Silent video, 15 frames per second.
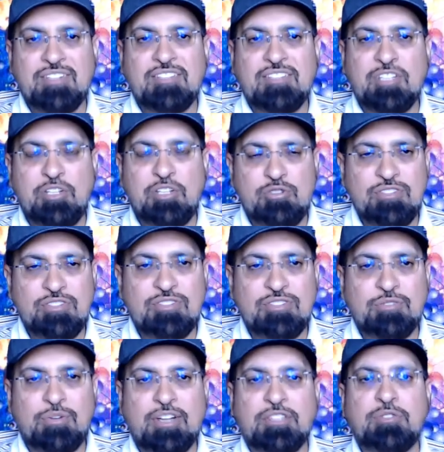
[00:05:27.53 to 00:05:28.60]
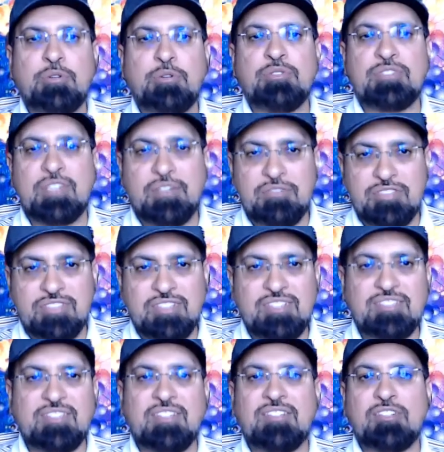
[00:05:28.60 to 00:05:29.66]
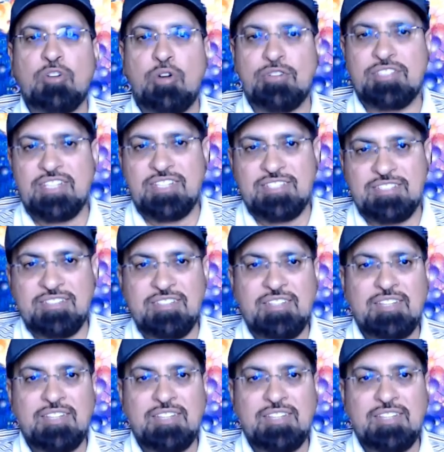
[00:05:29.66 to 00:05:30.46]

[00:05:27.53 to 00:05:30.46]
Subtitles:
solutions right through to services and content,